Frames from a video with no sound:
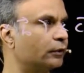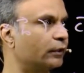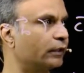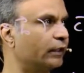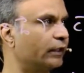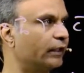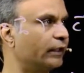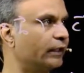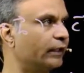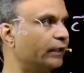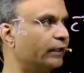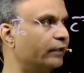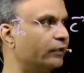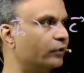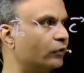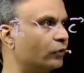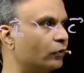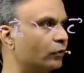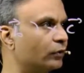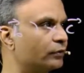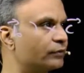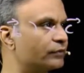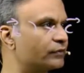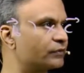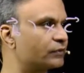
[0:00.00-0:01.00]
A
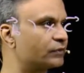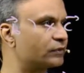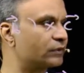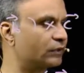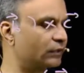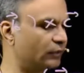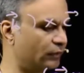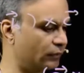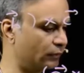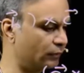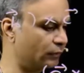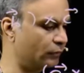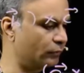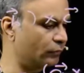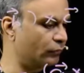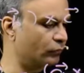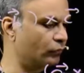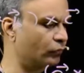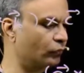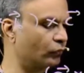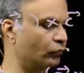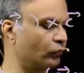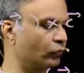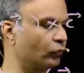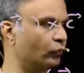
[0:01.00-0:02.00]
dot C
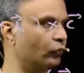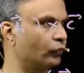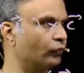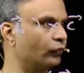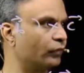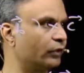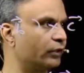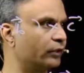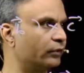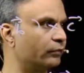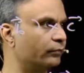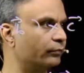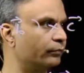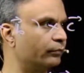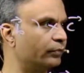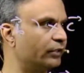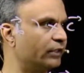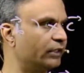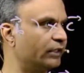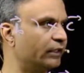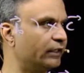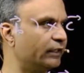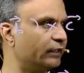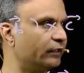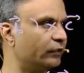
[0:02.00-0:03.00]
over
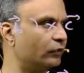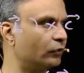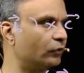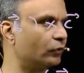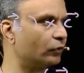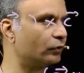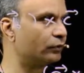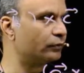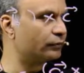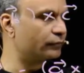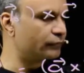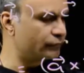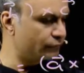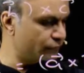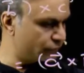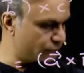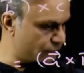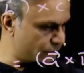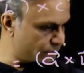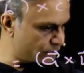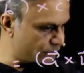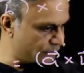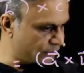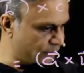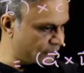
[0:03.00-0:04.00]
B dot
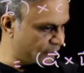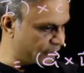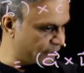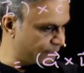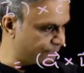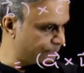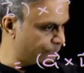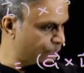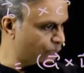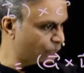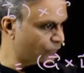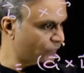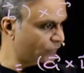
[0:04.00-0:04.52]
C